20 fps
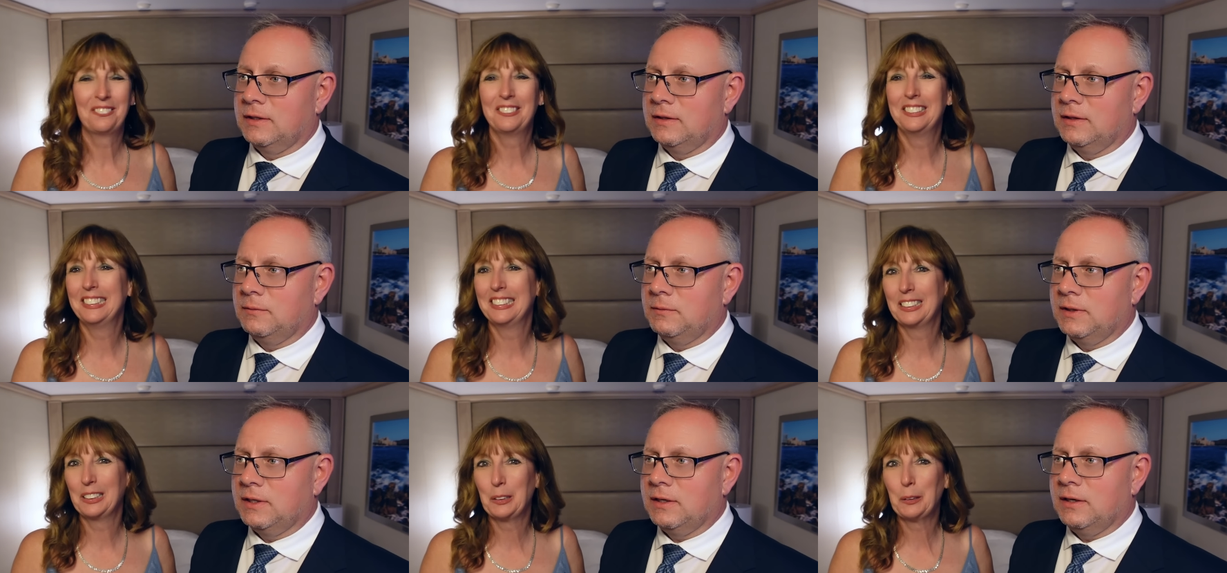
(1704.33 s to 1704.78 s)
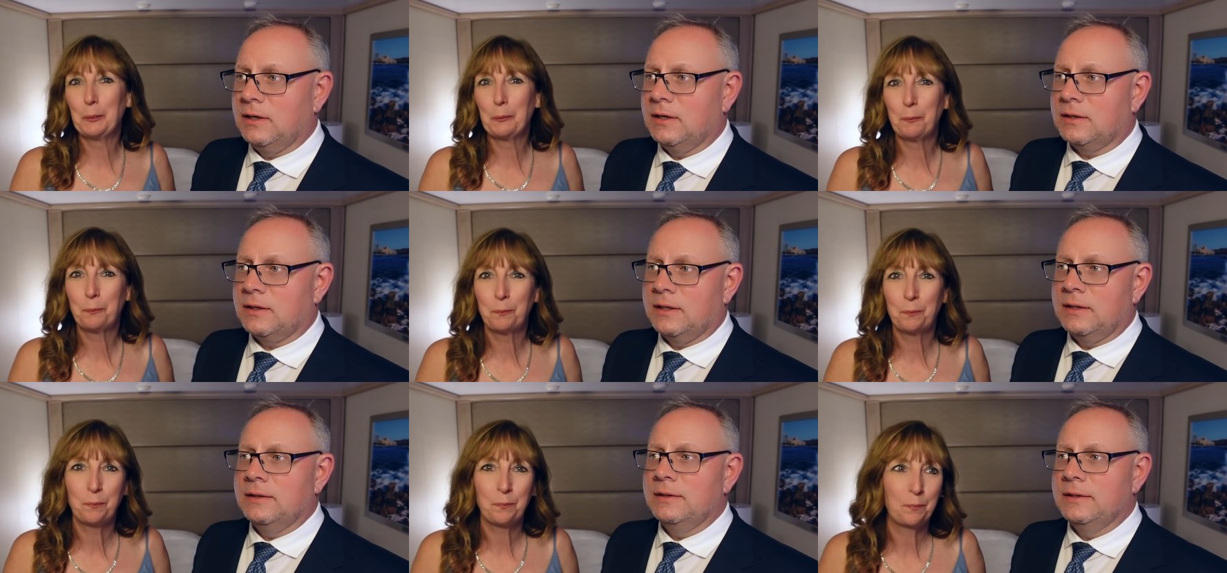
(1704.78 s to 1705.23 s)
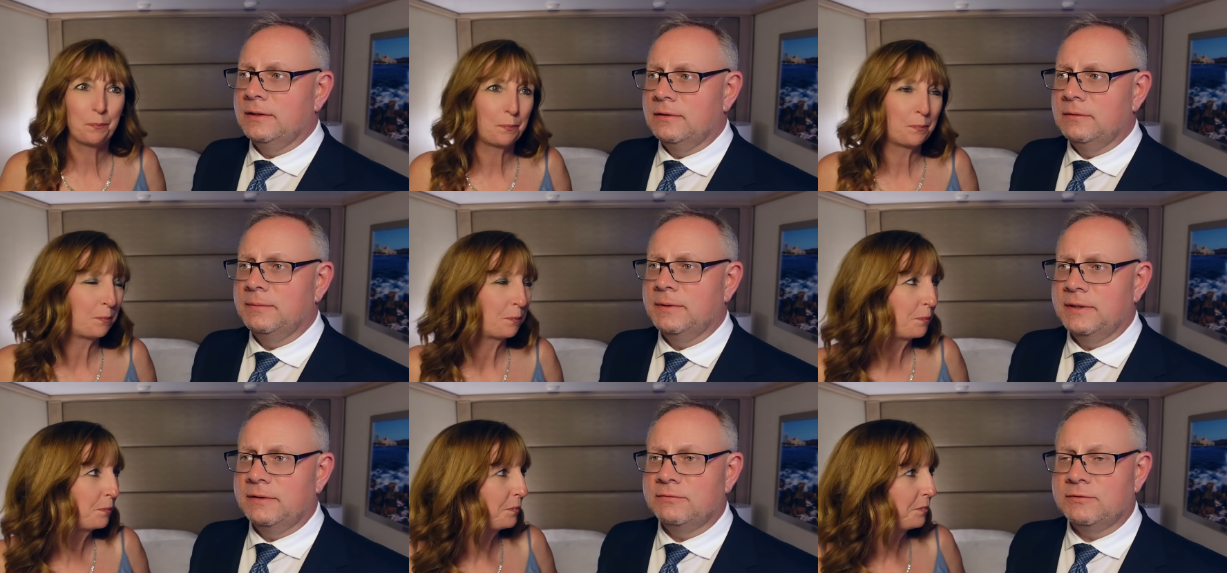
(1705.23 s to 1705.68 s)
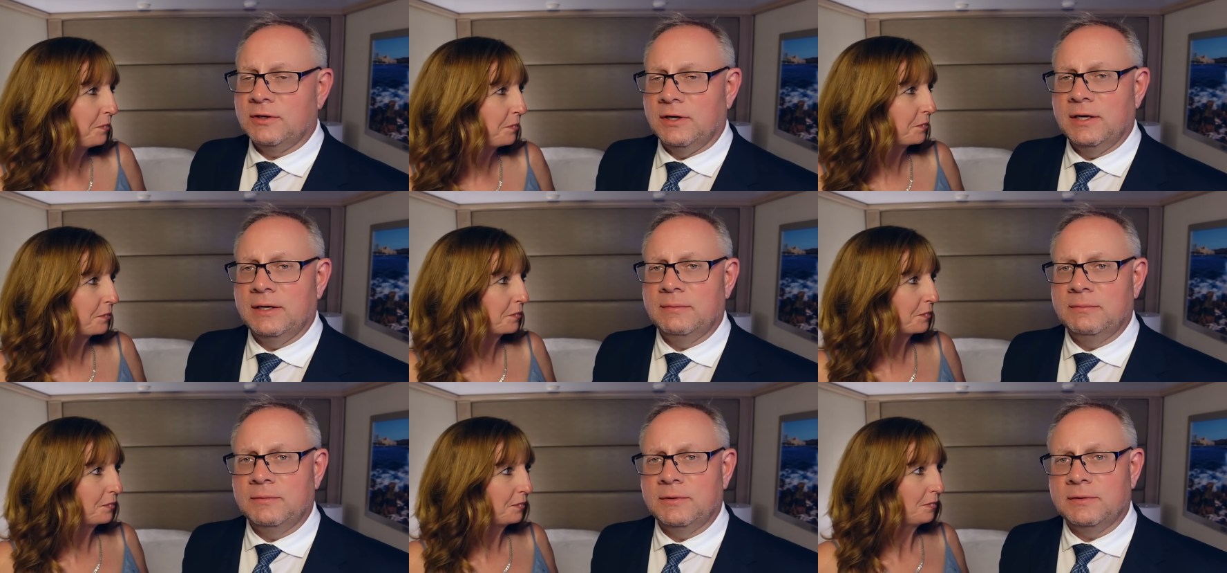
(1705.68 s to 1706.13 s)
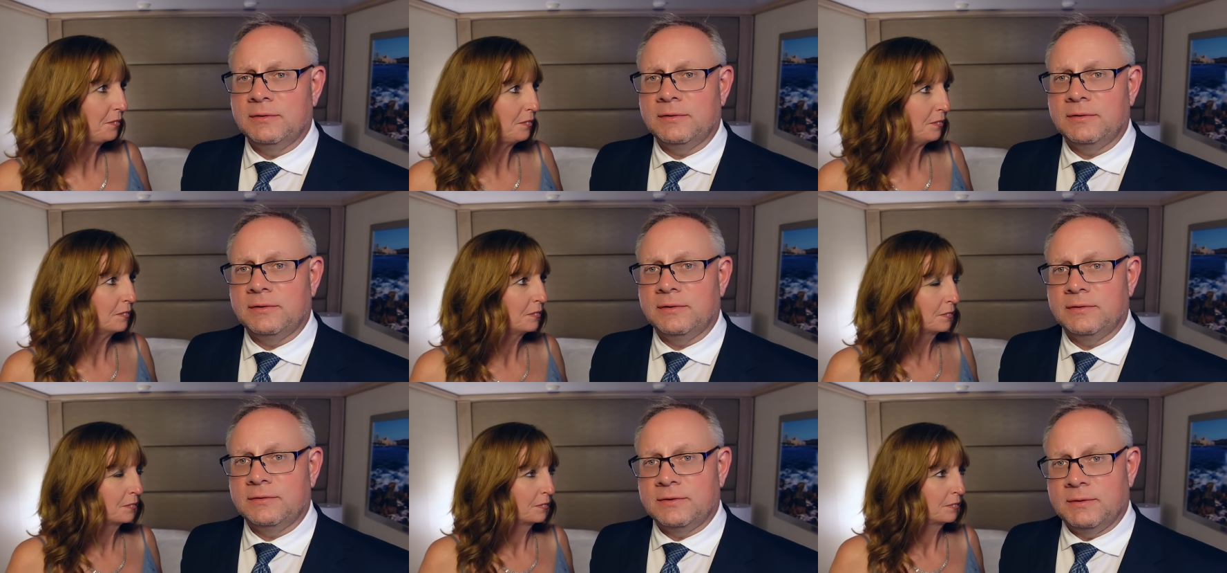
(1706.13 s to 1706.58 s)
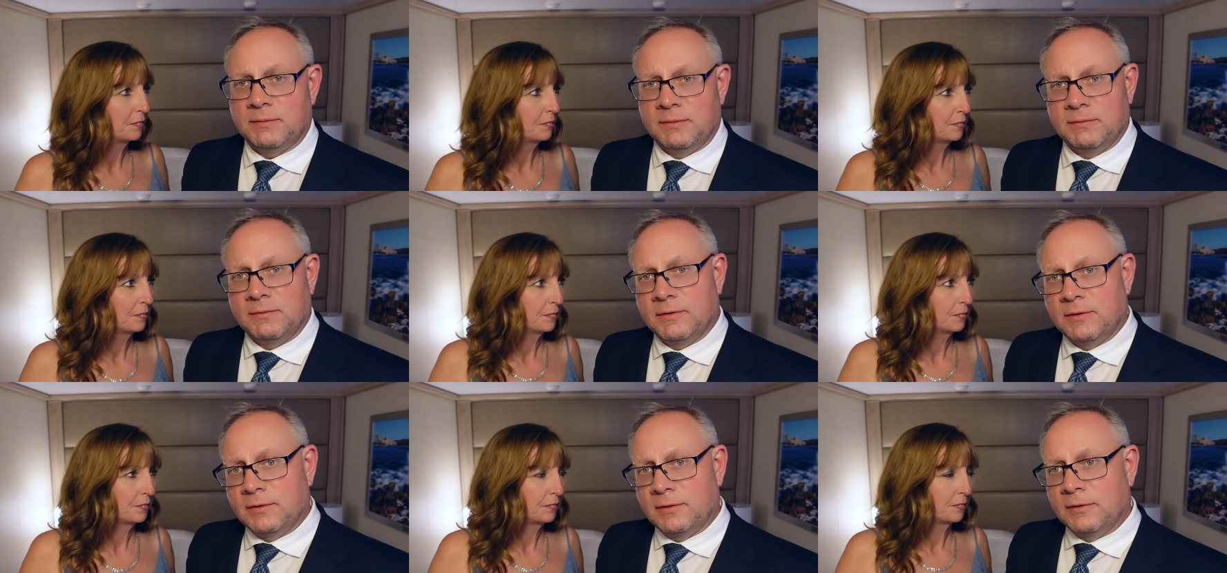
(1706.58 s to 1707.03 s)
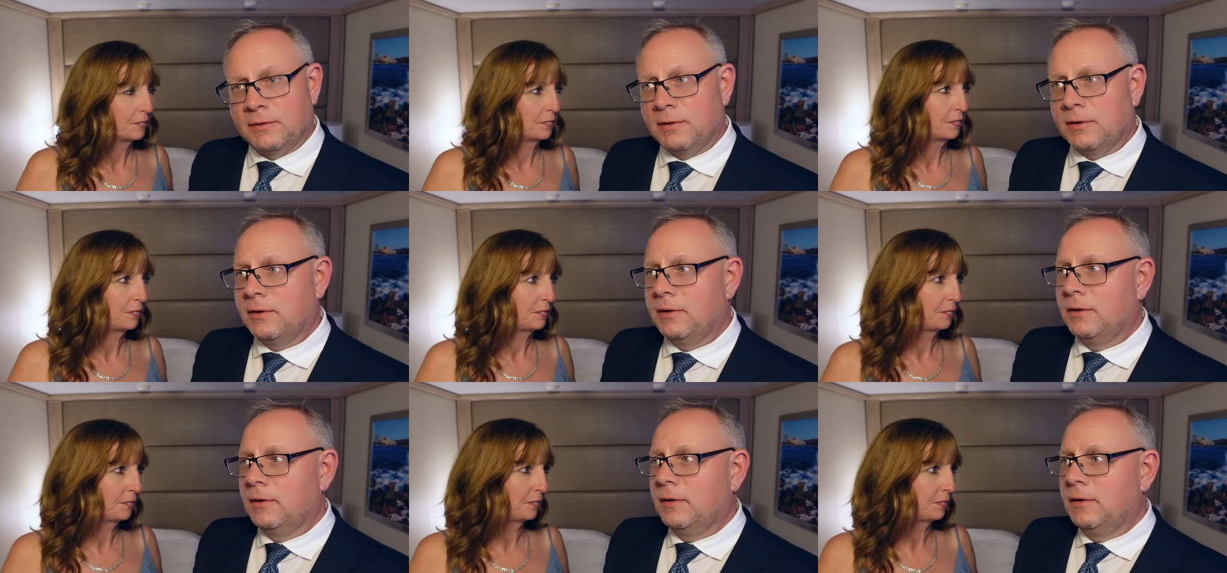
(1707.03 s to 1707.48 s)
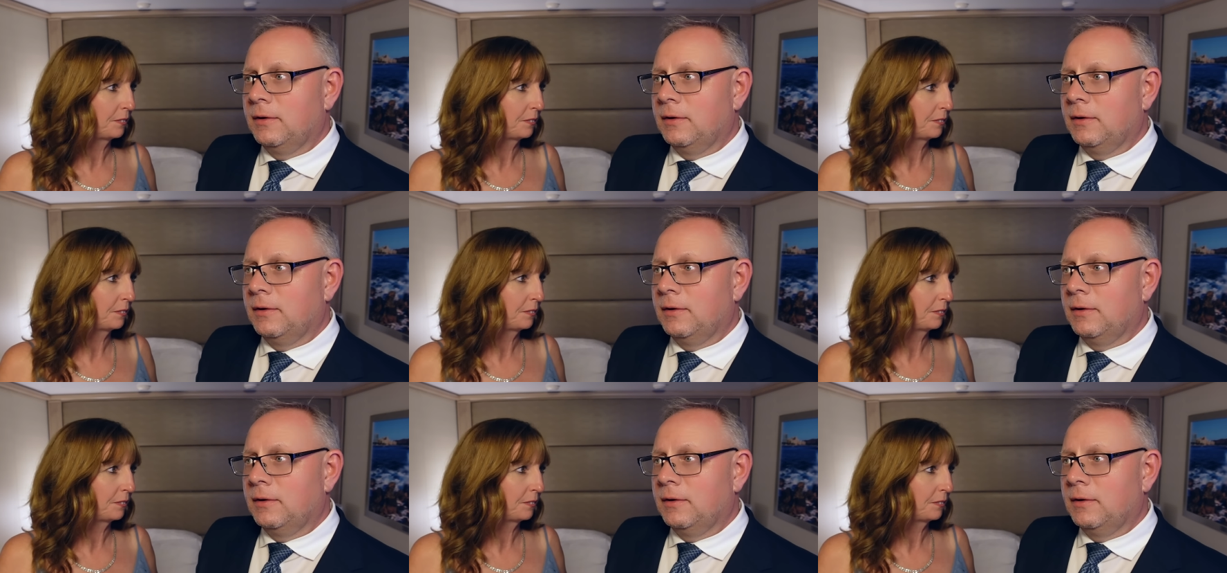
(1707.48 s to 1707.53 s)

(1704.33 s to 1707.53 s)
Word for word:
Speaker 1: And then we caught a little bit of time with some of our